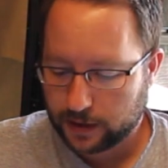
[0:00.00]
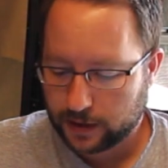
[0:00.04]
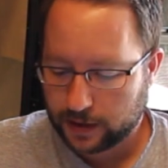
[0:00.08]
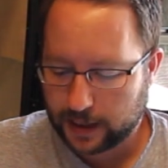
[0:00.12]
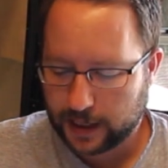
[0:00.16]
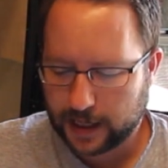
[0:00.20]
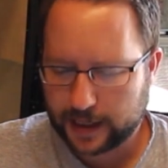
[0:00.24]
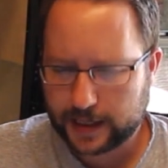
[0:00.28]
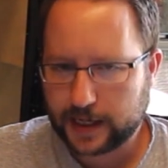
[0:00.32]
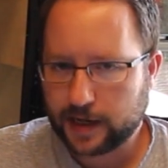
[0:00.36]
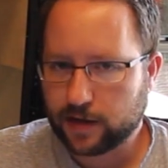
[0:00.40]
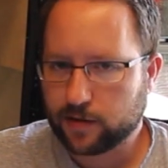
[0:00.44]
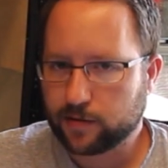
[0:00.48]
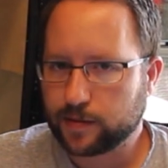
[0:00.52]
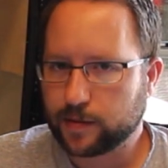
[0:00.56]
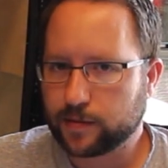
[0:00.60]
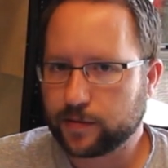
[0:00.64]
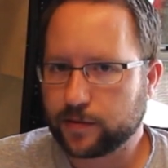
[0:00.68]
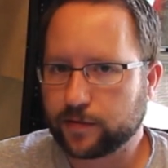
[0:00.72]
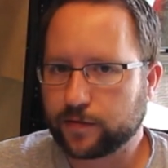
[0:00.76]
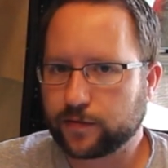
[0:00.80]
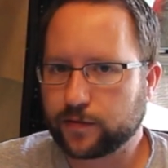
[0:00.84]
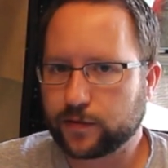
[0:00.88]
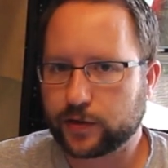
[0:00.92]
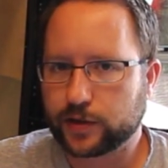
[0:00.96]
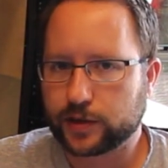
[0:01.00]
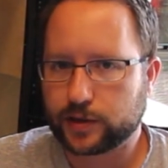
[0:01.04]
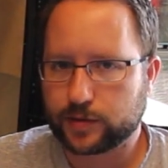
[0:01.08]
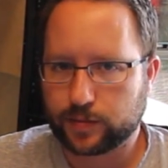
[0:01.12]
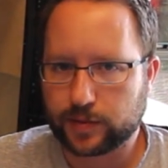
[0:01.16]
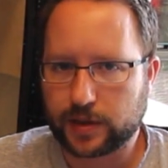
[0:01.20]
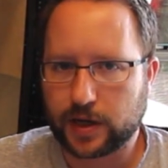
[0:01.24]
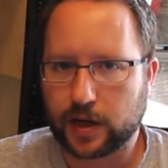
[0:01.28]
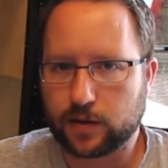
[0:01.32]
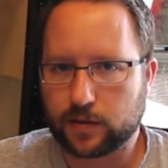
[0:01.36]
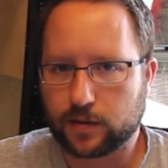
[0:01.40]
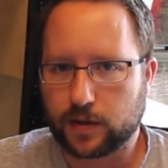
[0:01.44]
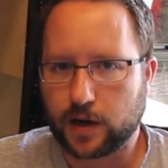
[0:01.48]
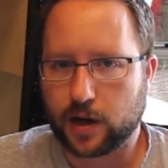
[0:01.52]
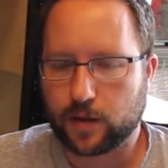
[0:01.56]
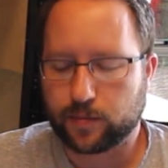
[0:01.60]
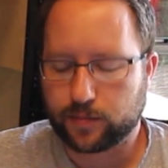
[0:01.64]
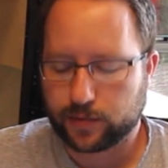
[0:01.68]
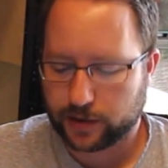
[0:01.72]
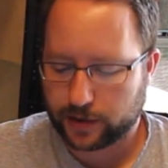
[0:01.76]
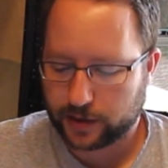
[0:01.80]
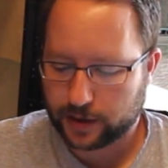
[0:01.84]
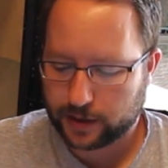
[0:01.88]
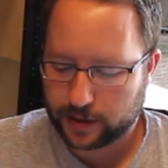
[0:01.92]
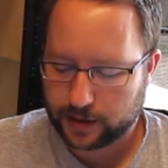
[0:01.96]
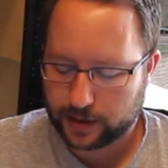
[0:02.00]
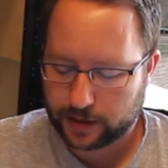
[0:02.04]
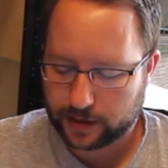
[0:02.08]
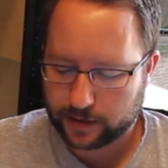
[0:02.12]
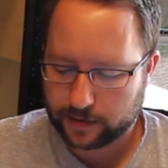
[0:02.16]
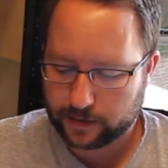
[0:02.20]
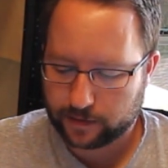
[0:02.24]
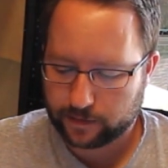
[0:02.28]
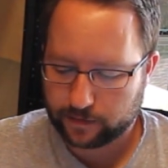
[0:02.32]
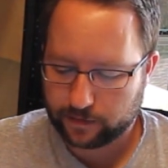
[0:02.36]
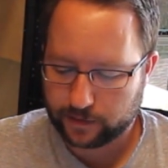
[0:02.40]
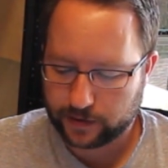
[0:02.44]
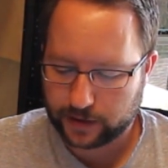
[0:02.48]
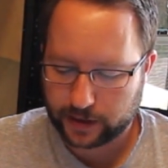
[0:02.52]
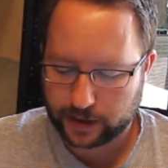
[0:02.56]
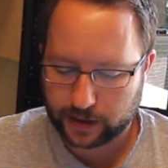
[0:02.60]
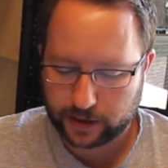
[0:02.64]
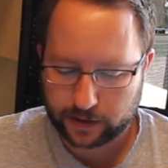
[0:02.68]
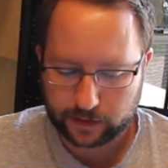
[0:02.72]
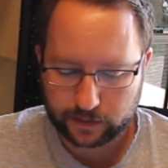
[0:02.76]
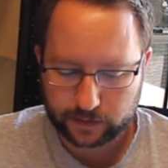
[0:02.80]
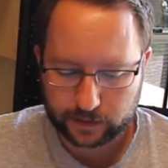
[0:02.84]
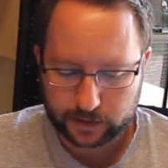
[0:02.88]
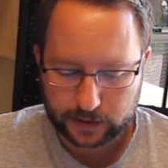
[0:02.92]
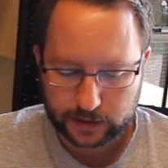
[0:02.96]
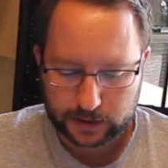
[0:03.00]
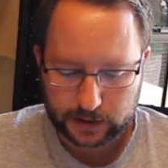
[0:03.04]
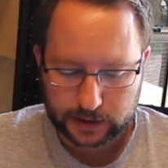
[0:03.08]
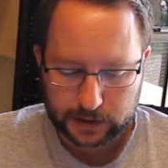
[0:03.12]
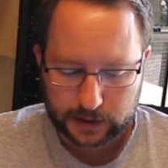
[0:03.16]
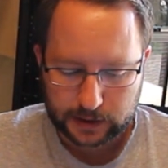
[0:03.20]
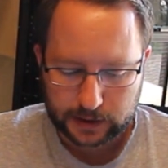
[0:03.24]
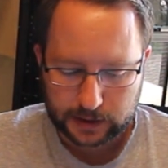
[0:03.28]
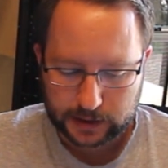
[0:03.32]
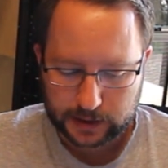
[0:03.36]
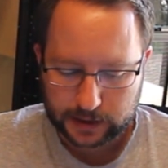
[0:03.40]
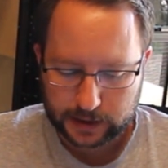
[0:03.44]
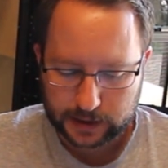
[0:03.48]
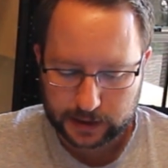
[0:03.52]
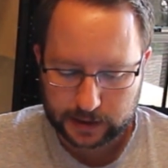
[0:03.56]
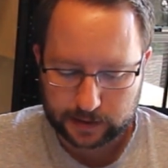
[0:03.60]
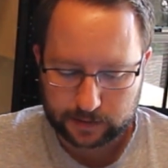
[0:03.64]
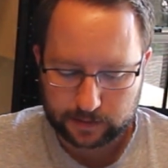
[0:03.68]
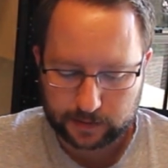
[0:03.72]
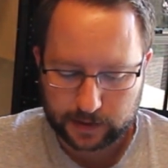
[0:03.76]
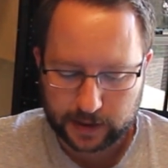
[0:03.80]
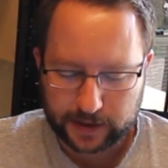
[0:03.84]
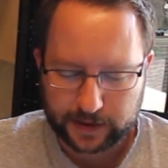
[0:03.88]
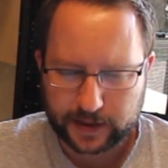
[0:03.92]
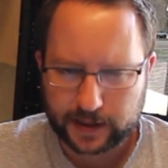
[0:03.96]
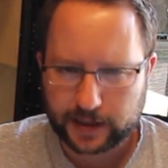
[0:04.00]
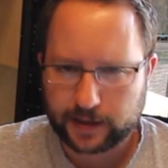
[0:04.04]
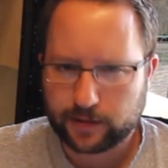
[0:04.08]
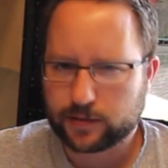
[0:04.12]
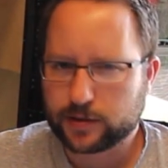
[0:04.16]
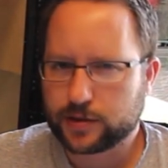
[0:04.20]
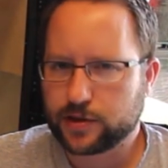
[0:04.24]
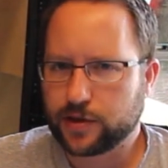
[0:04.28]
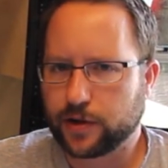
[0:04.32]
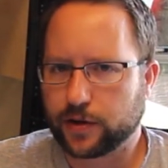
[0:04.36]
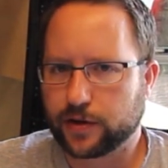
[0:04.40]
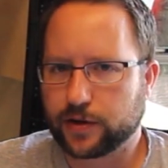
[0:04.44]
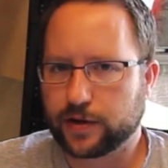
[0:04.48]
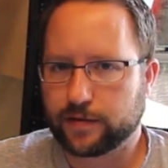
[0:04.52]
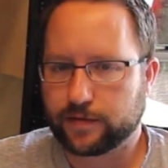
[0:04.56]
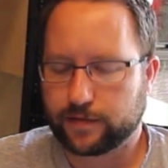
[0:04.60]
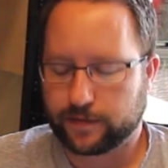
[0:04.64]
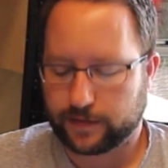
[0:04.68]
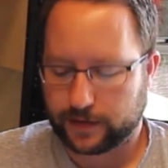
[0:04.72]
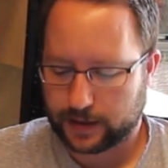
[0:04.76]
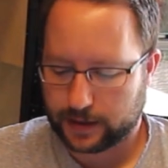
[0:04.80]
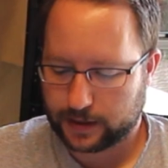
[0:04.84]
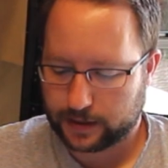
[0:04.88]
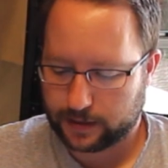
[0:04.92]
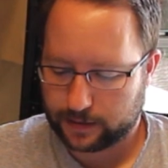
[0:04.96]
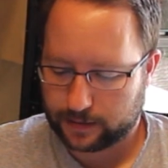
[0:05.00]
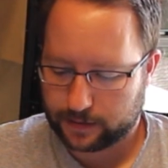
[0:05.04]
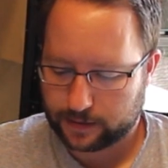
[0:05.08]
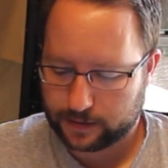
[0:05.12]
And I can't remember the footage, but I'll put it in the video. I think it was 30 feet.